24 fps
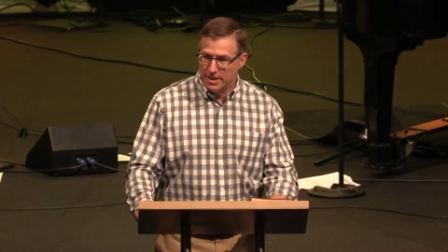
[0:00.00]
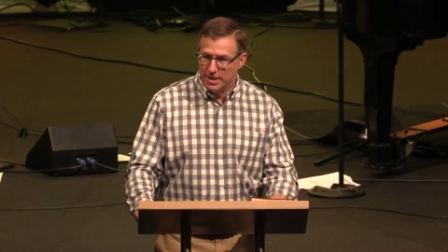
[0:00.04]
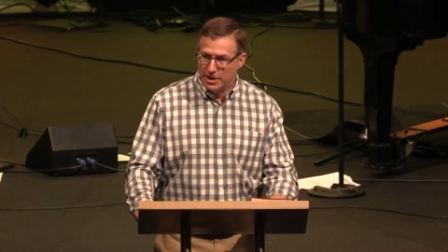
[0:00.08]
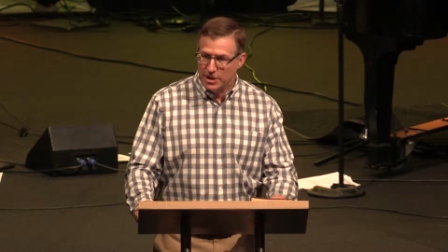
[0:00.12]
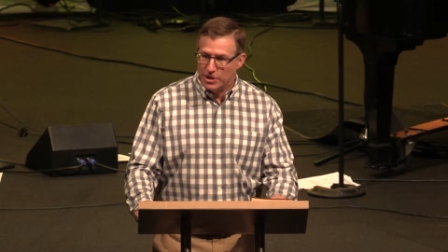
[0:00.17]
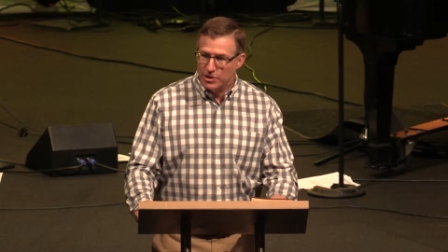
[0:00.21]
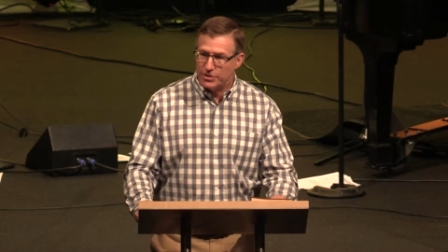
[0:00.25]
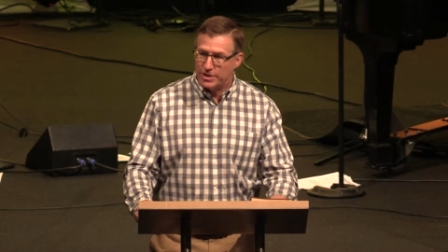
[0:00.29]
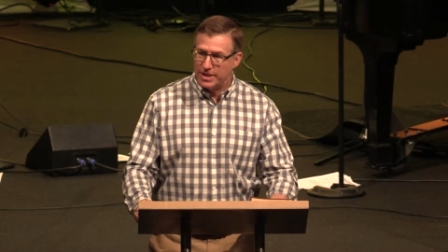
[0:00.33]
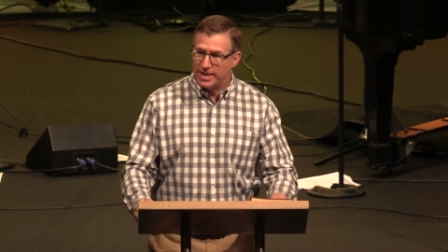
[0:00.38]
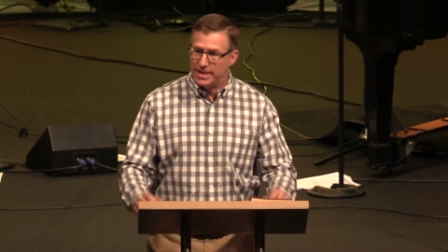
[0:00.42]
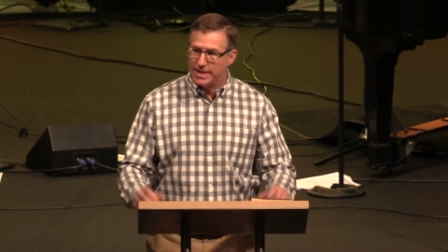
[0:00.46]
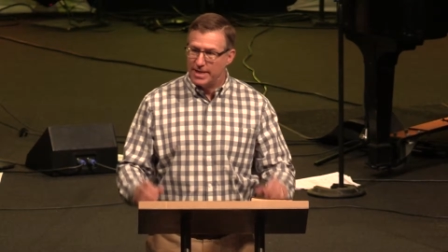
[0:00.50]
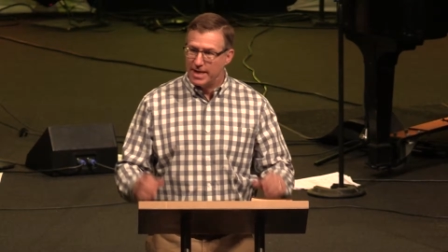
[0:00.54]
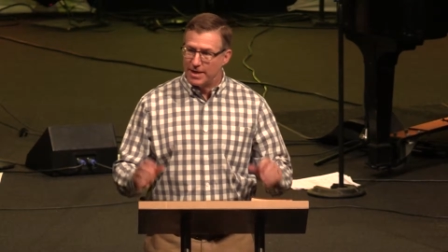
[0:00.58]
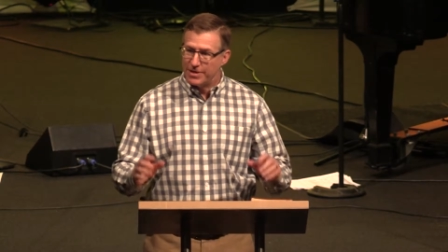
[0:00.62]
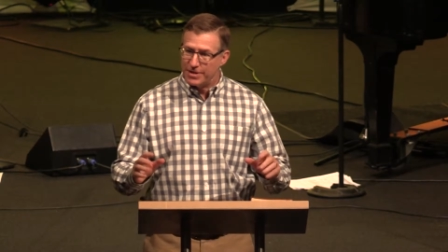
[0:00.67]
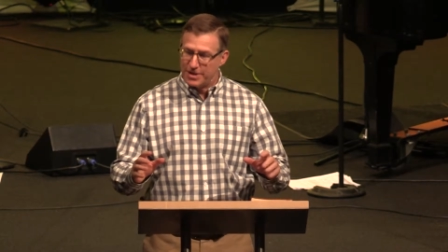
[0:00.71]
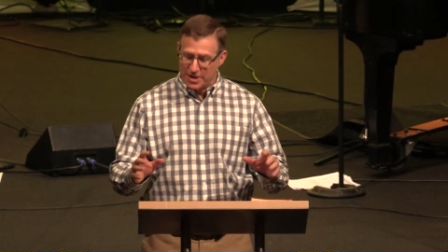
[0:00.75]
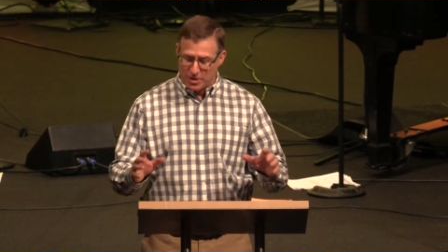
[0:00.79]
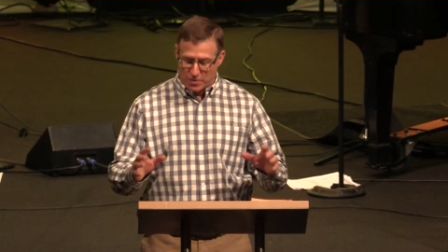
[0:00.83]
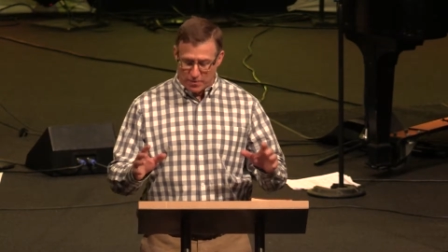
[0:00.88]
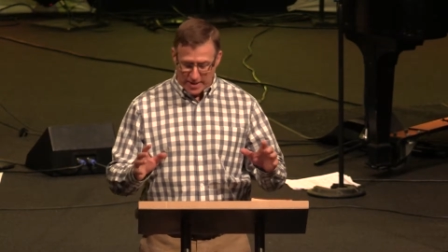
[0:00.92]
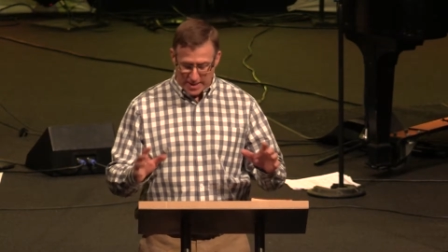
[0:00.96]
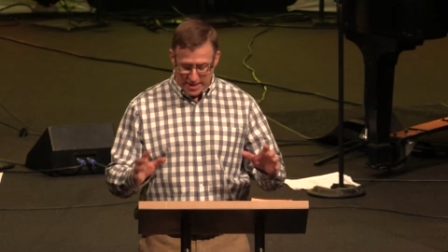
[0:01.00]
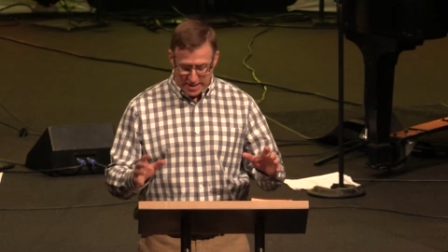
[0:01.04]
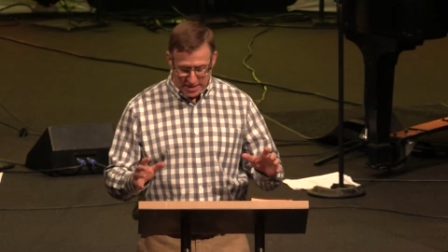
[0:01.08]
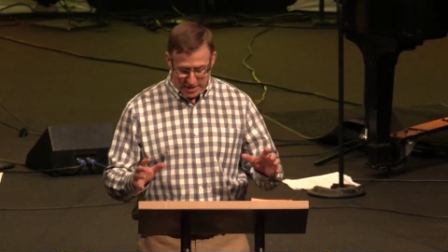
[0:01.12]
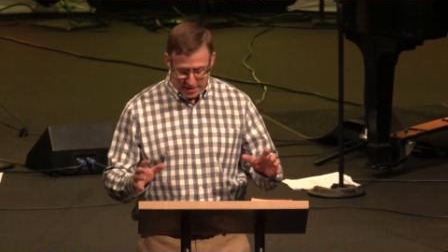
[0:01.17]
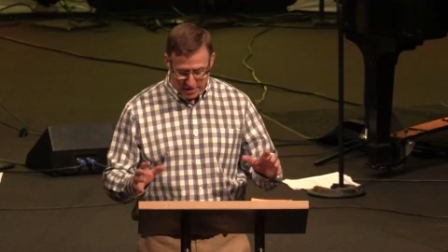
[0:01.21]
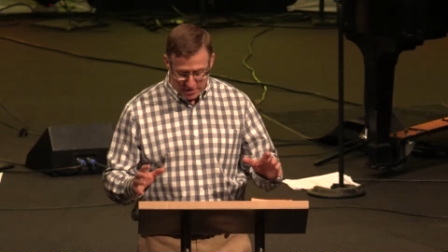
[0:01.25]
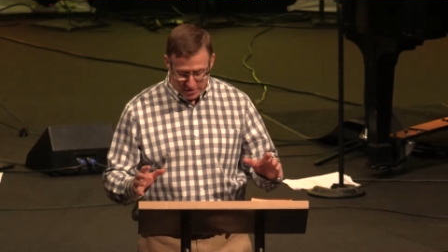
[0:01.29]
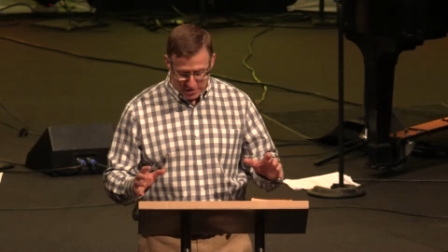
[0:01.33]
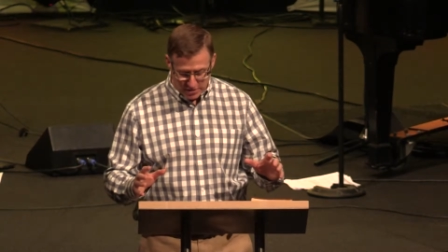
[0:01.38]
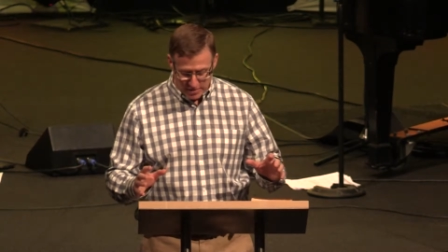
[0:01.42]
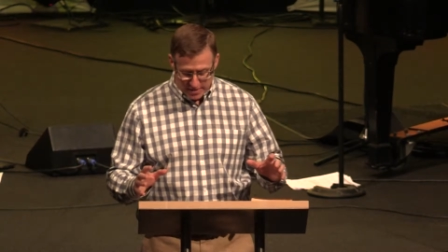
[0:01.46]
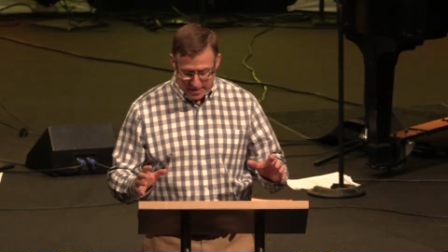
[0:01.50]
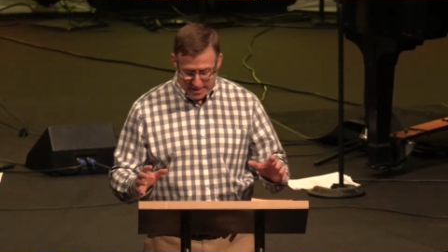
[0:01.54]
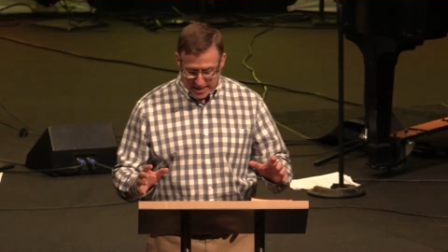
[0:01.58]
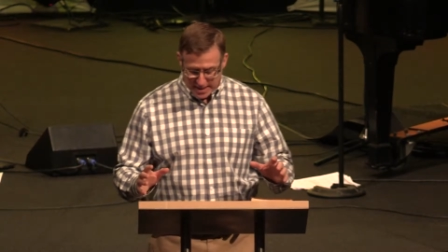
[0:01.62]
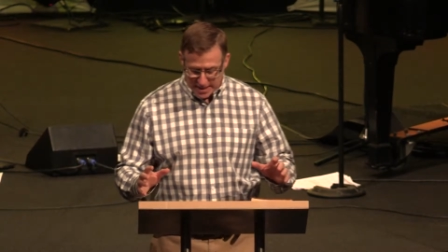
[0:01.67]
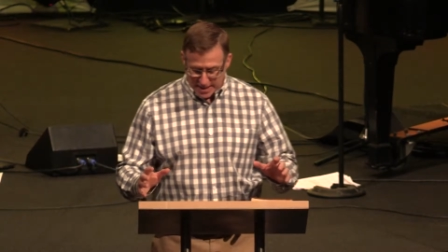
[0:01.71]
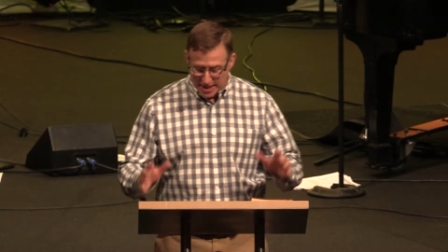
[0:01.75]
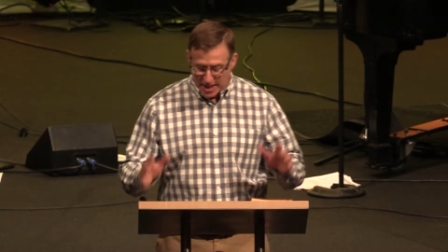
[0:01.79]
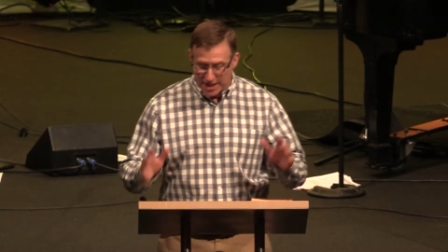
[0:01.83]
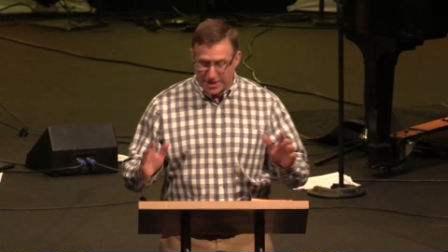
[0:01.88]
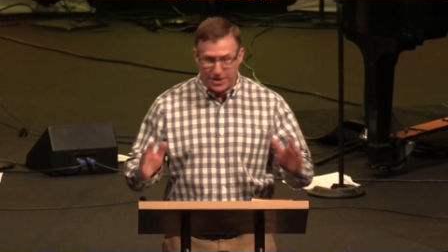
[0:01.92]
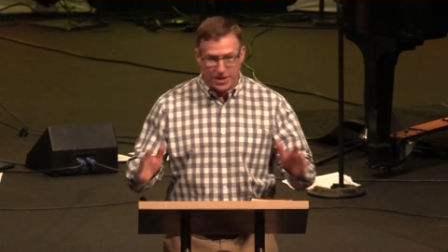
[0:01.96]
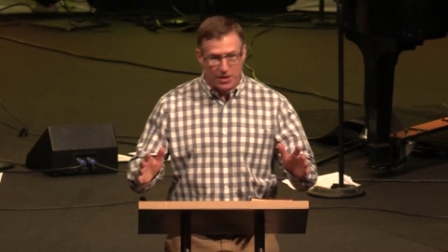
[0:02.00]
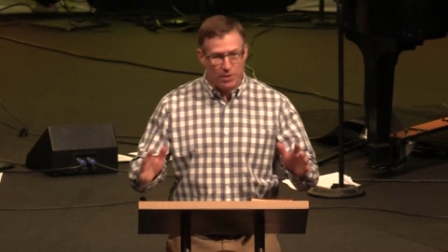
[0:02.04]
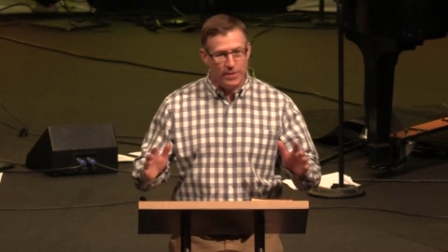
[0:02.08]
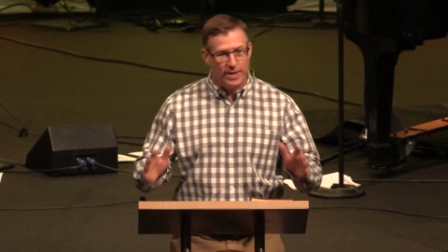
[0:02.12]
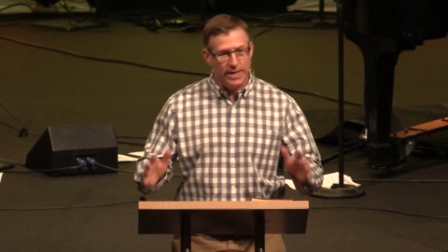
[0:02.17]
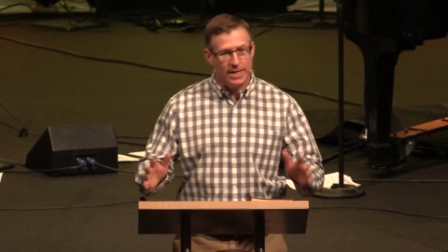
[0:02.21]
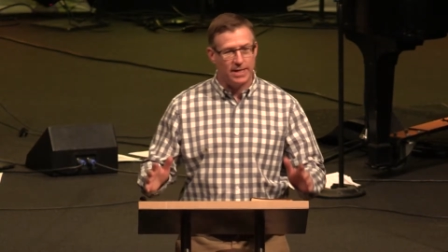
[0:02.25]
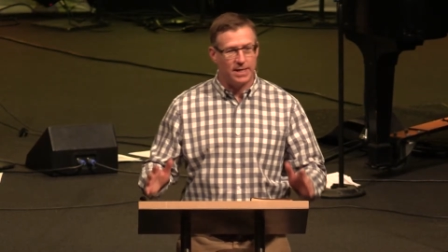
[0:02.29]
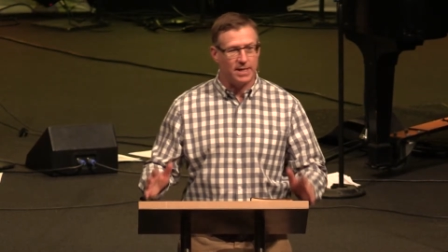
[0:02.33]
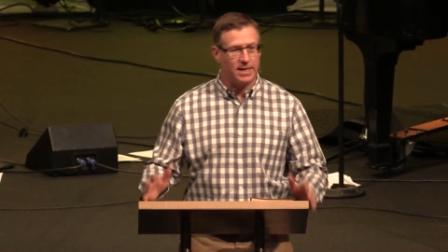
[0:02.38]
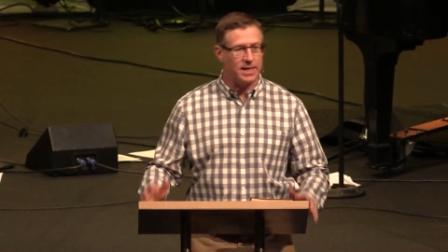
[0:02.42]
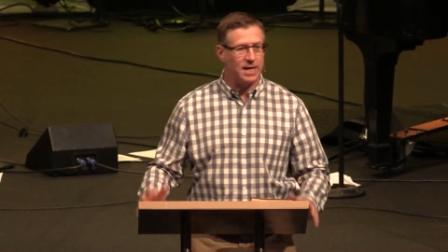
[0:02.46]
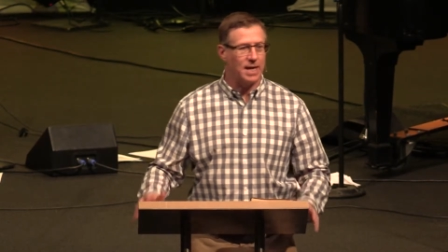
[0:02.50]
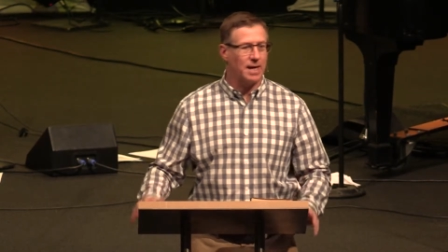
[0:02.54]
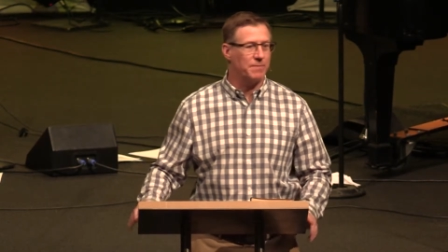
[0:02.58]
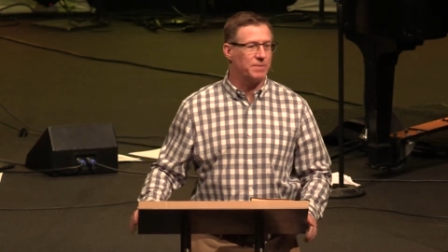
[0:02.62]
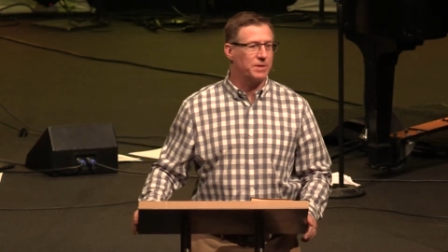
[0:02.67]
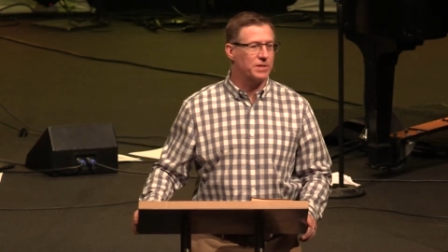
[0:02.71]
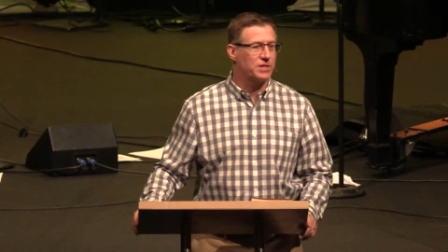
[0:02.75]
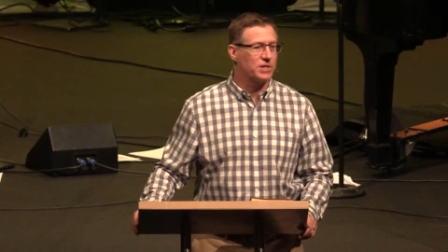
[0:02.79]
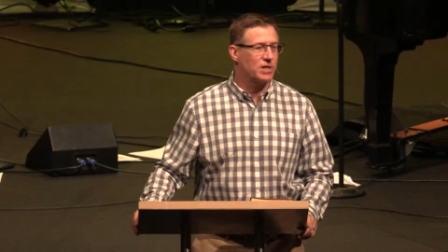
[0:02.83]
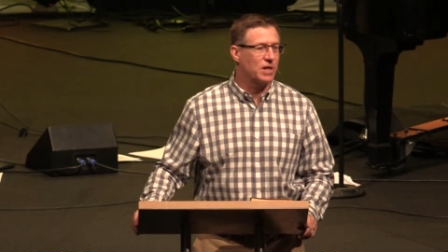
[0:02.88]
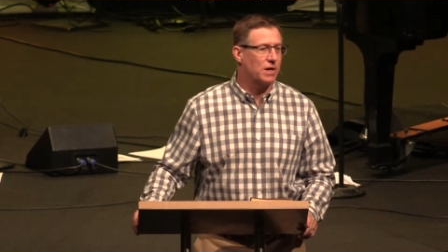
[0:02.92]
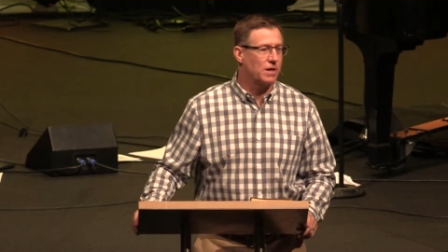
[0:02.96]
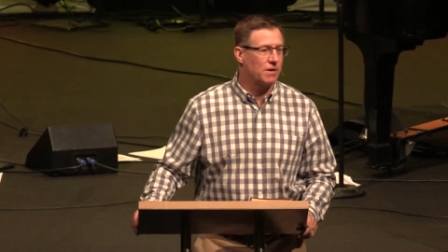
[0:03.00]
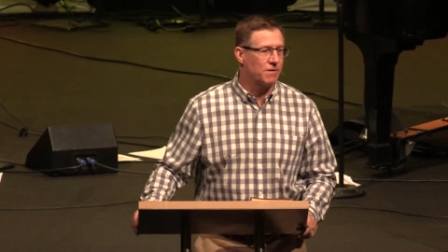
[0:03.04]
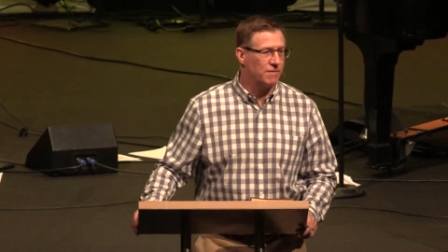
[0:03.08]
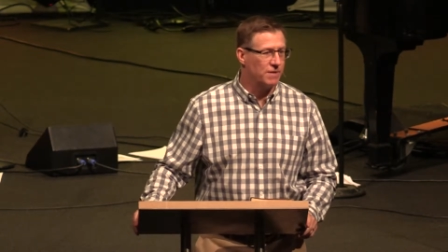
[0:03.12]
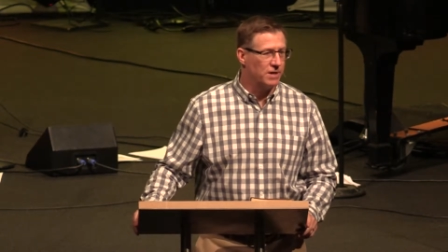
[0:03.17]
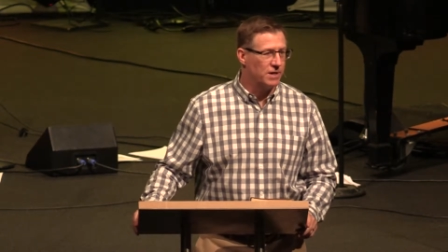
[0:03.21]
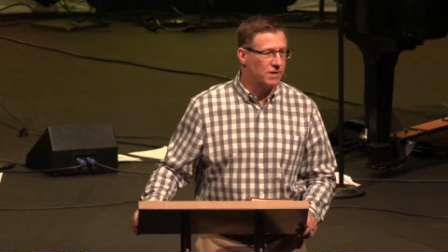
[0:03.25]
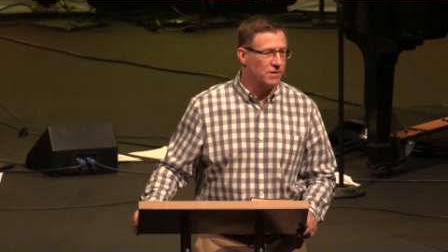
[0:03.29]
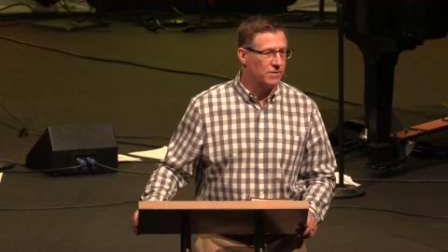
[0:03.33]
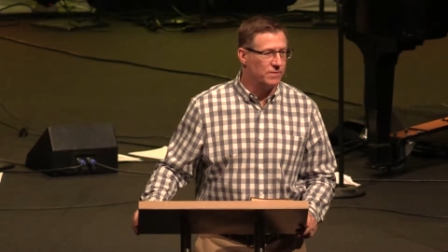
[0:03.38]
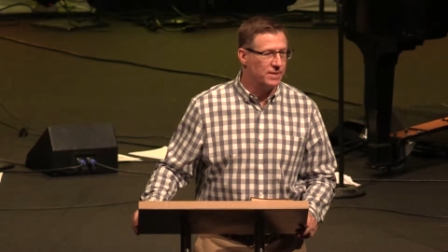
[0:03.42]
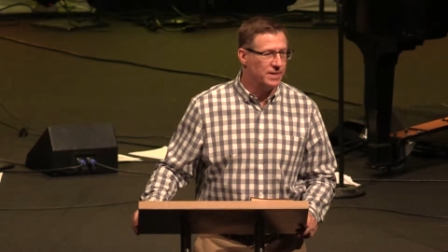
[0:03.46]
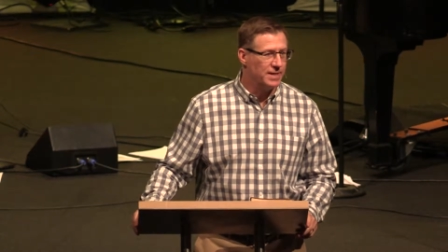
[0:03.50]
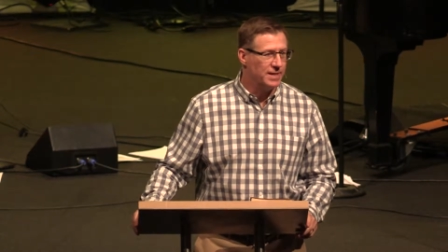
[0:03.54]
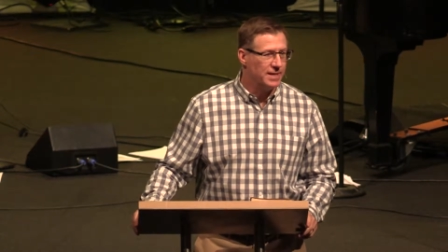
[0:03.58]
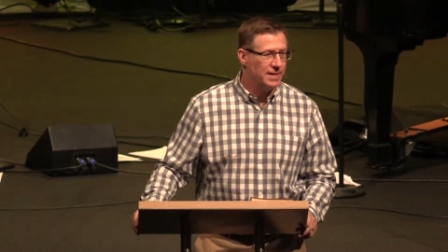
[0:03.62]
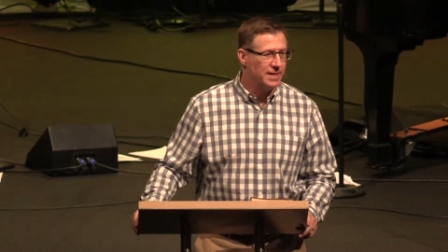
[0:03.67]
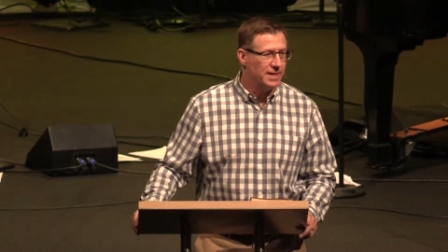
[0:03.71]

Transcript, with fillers: You see, nothing we do, nothing we can accomplish on our own,